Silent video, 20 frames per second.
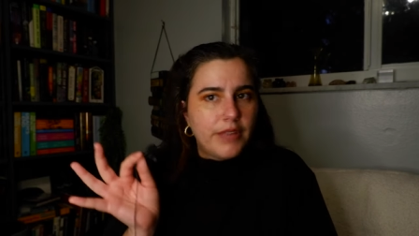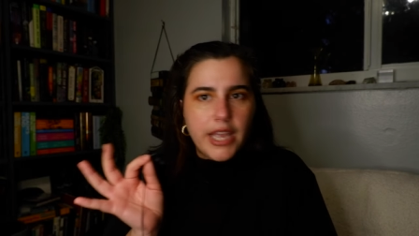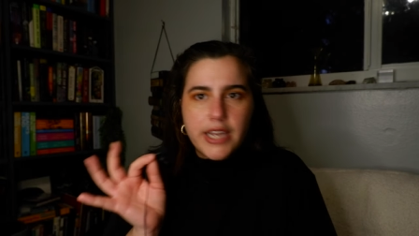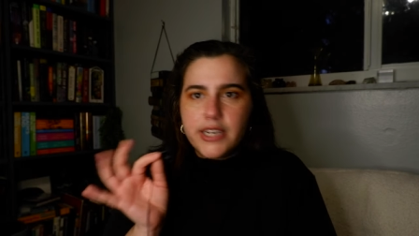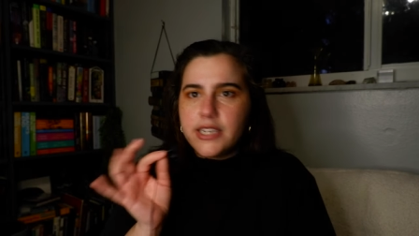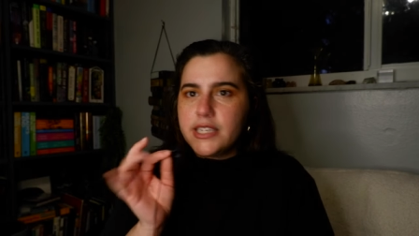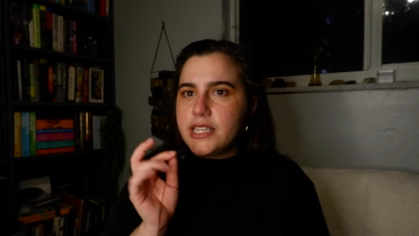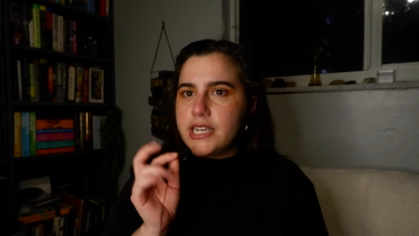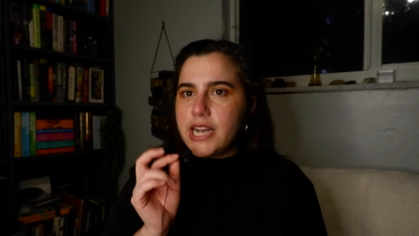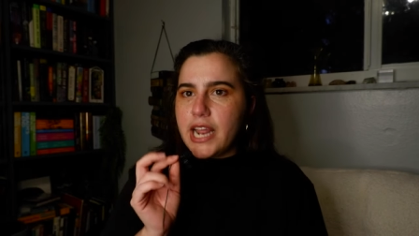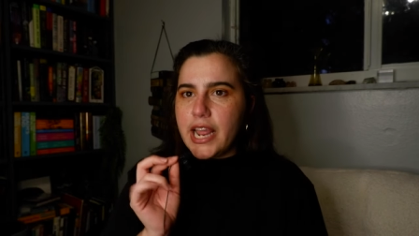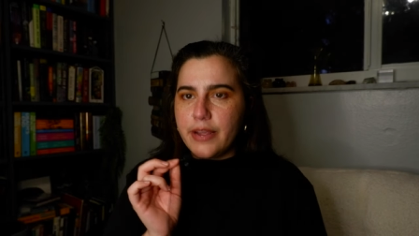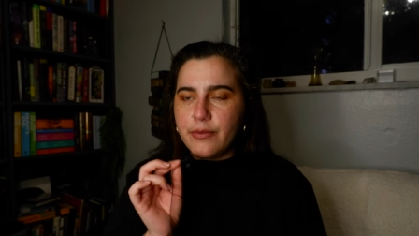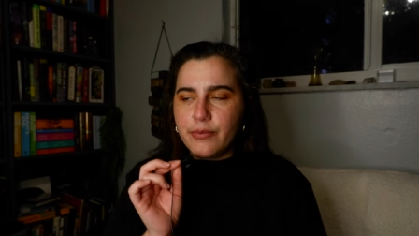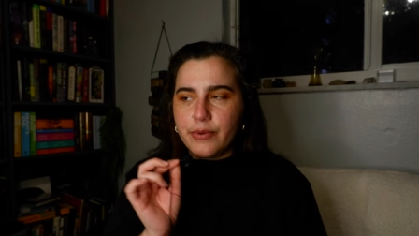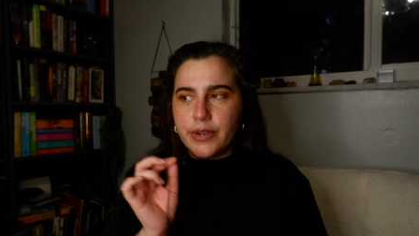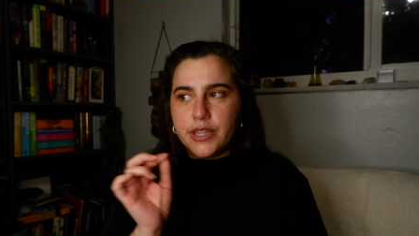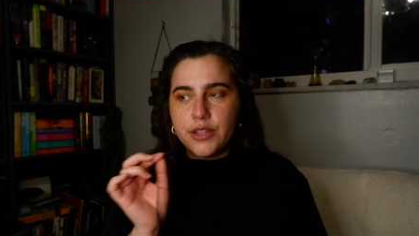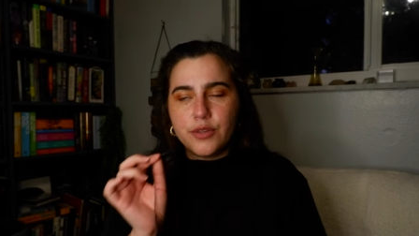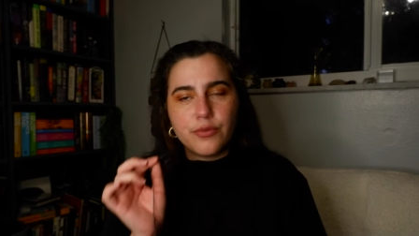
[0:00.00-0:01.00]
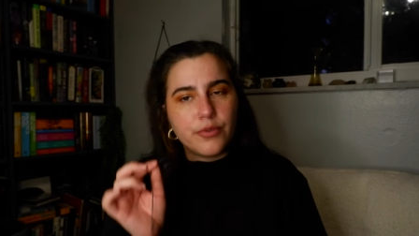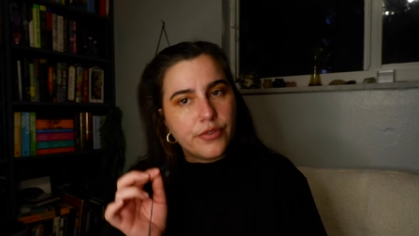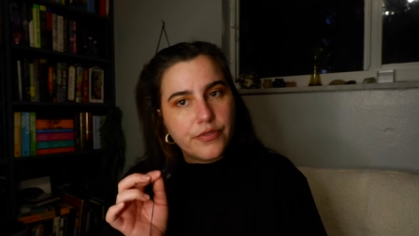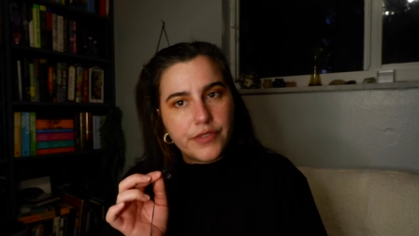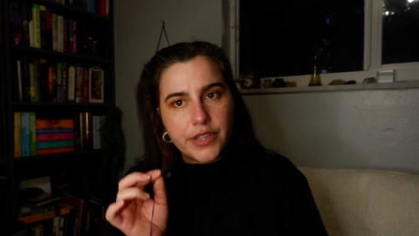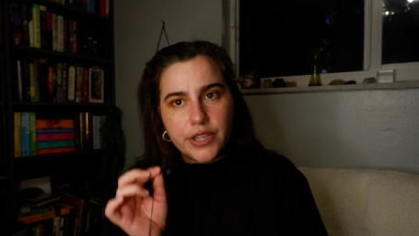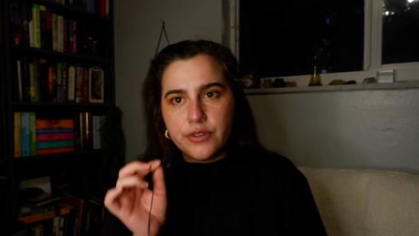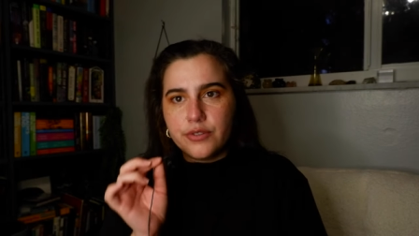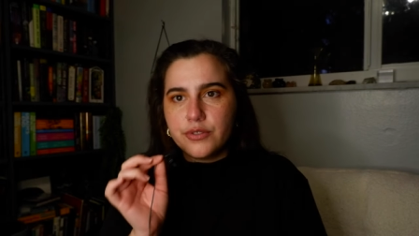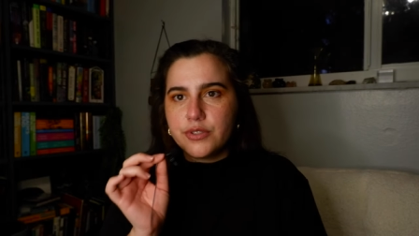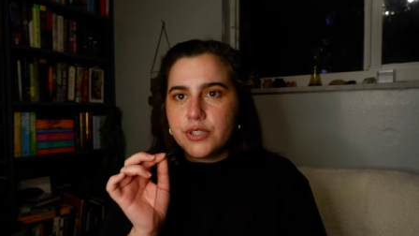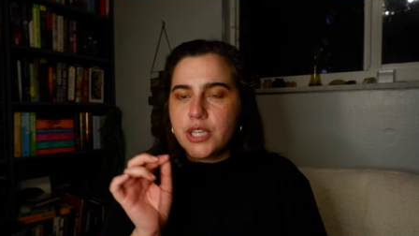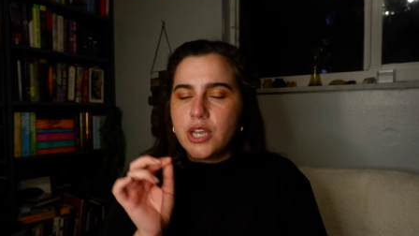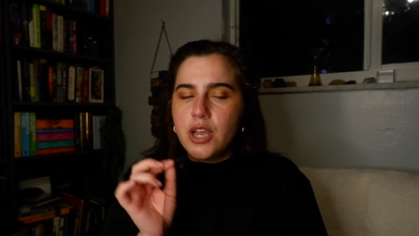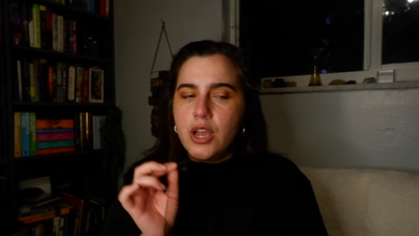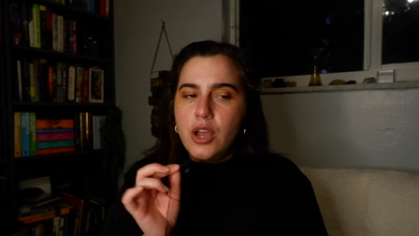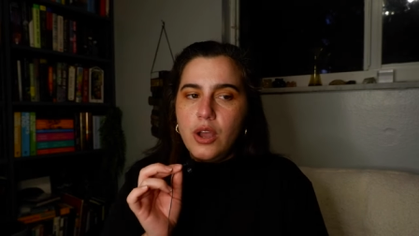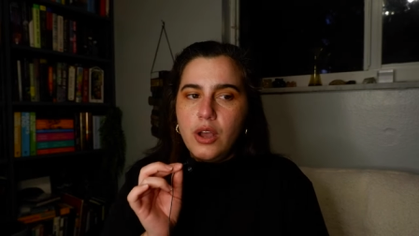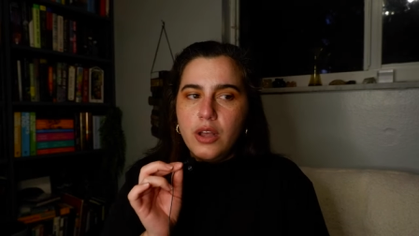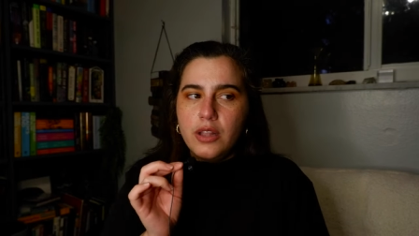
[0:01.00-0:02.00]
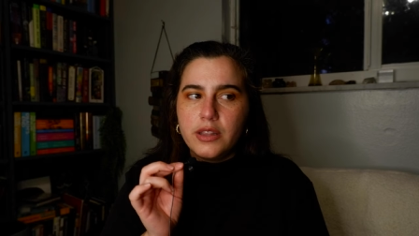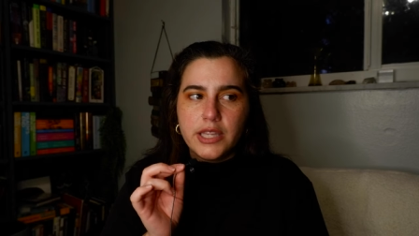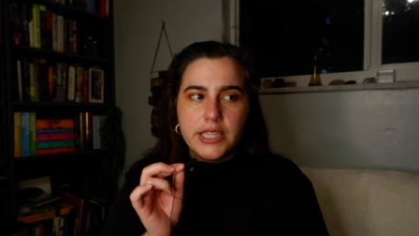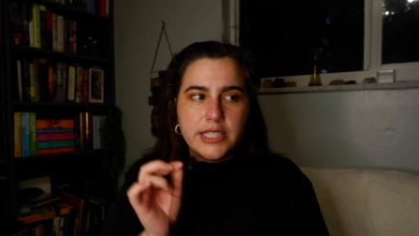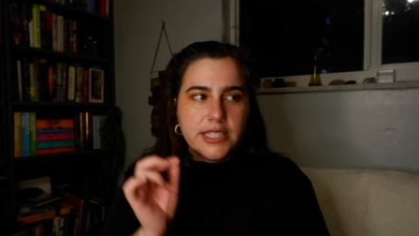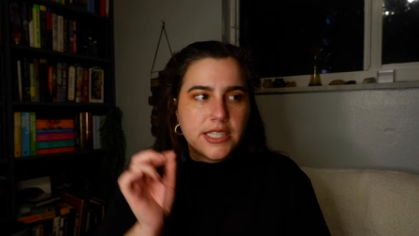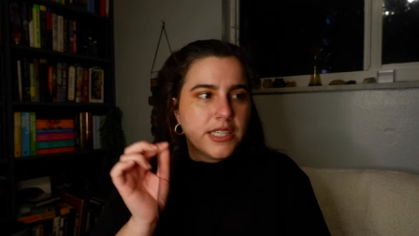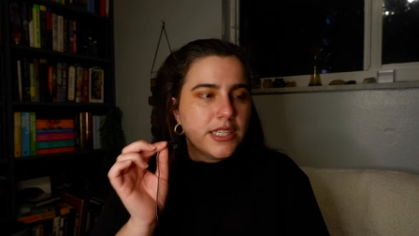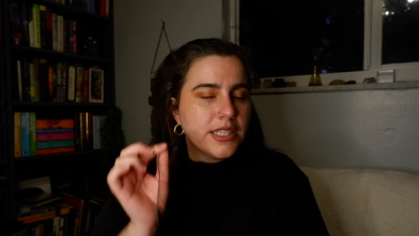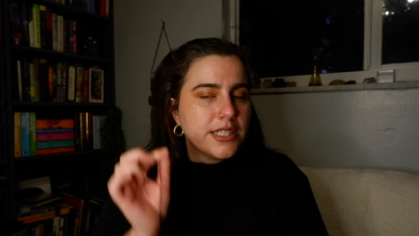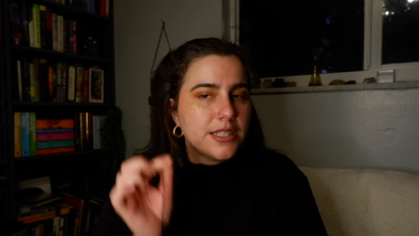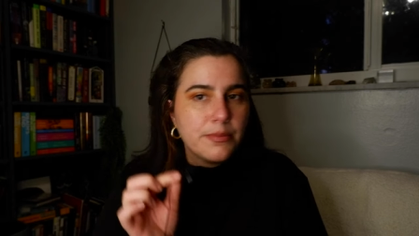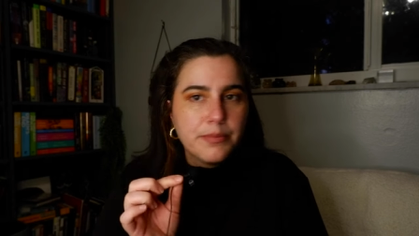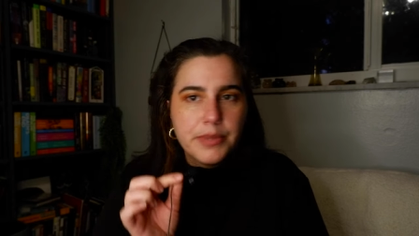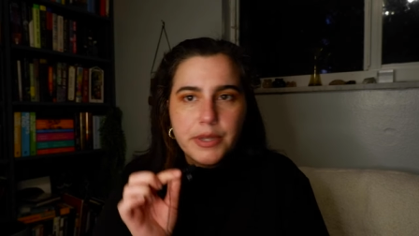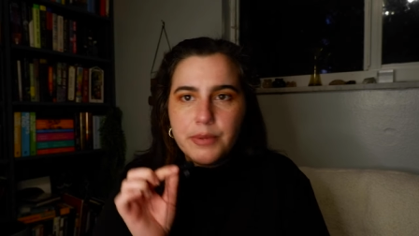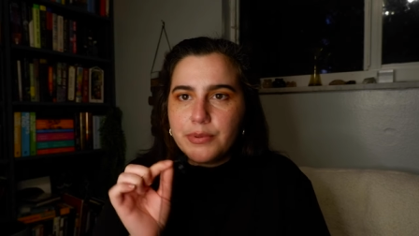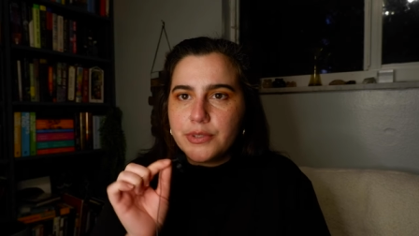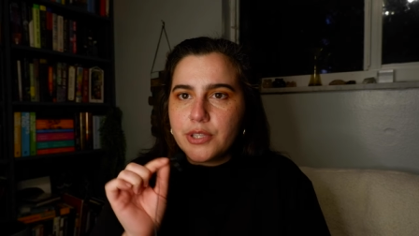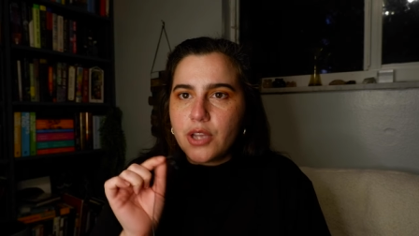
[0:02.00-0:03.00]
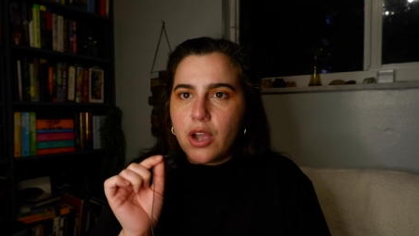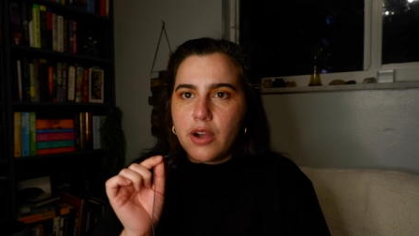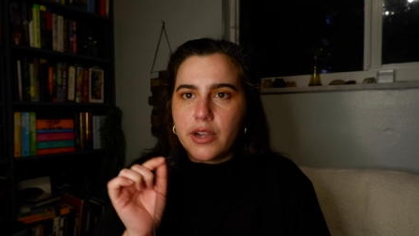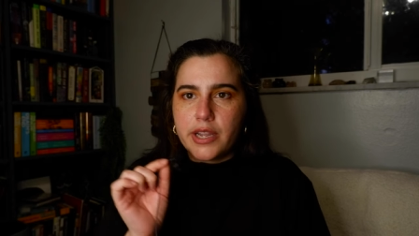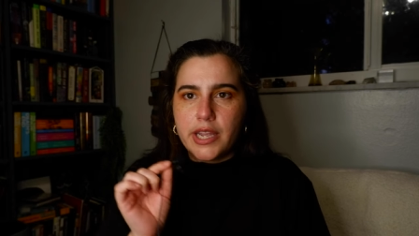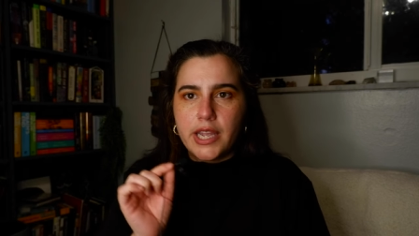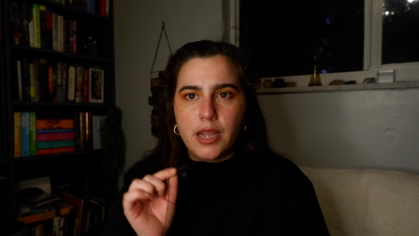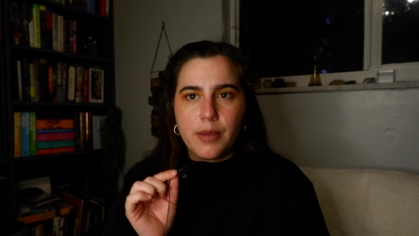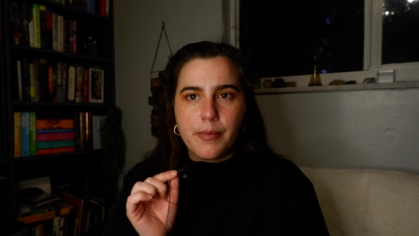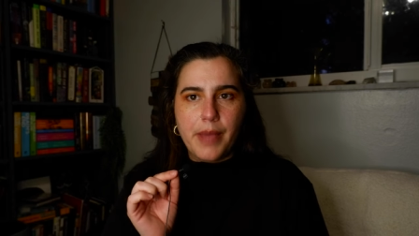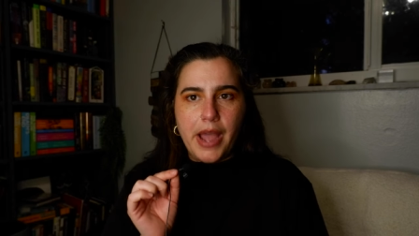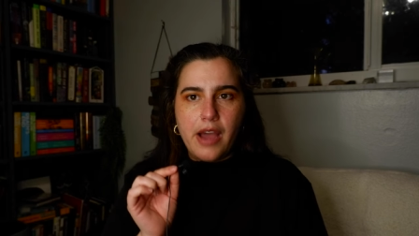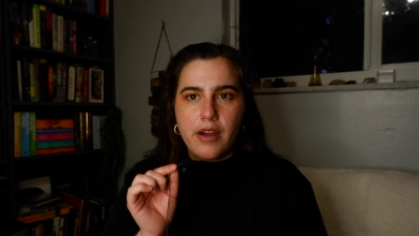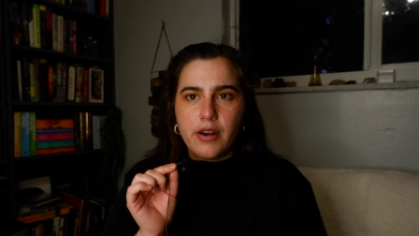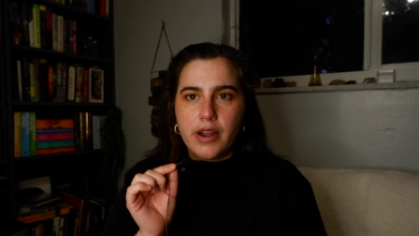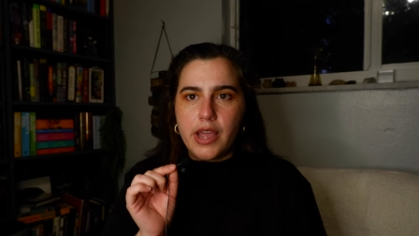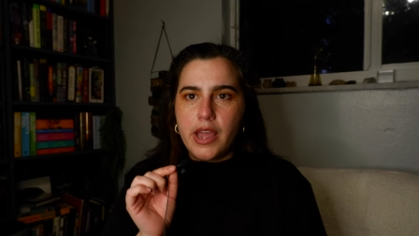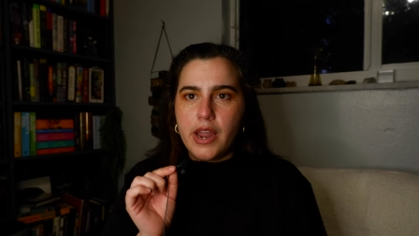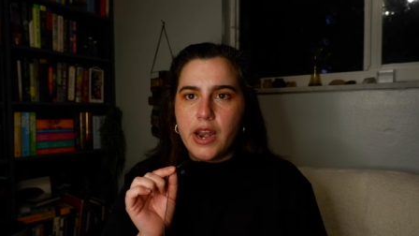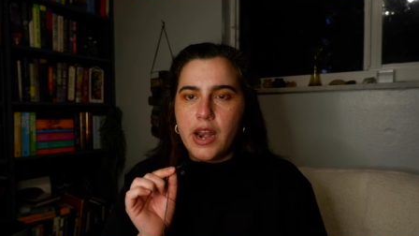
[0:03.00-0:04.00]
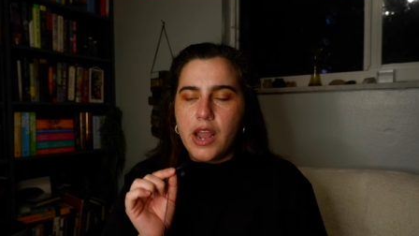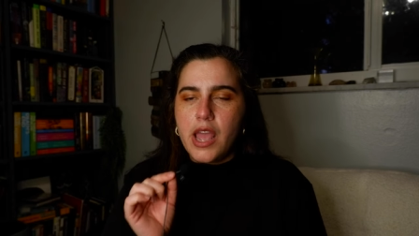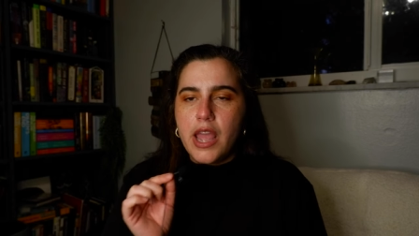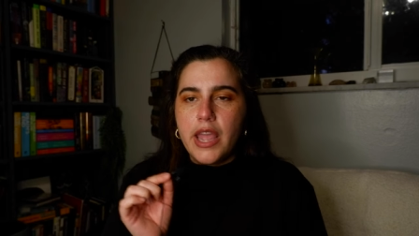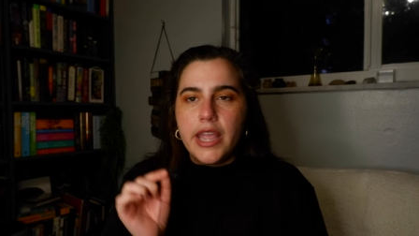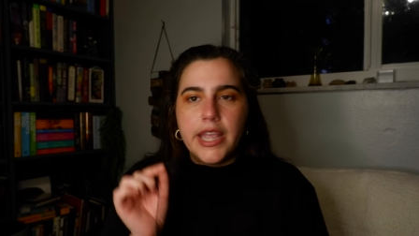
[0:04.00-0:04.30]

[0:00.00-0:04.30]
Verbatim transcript: End of the day, read the reviews, listen to some people talking about it,